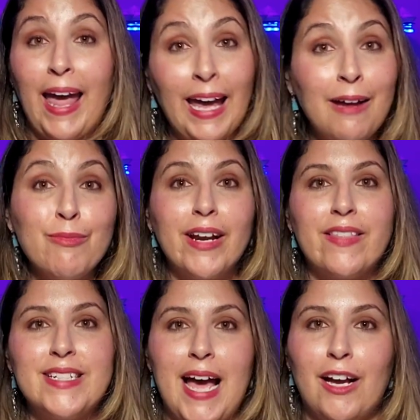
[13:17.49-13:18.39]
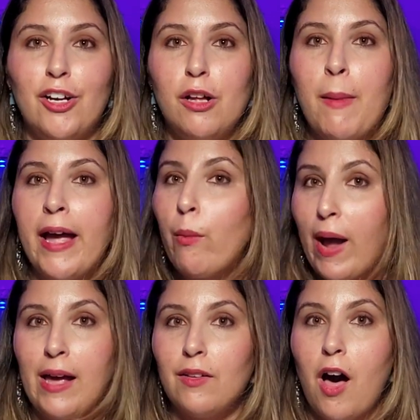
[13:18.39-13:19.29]
am ready to tackle my
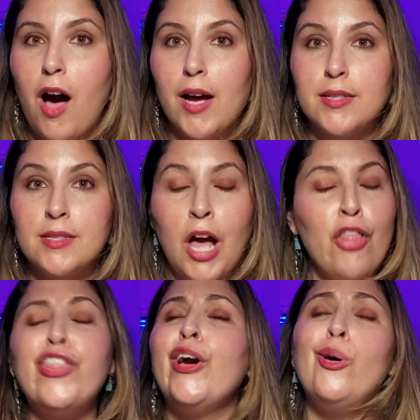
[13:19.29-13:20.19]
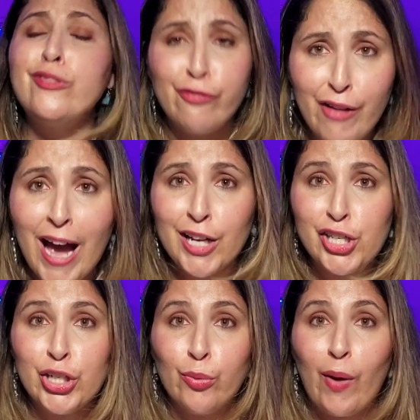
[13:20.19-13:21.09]
weight loss the
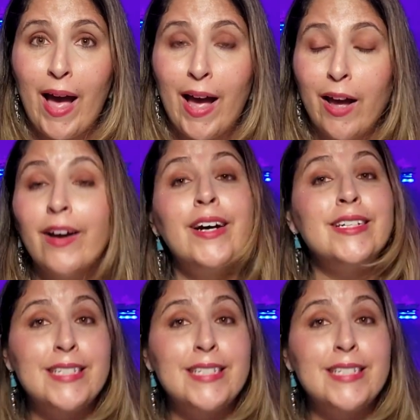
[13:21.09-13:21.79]
old-fashioned way,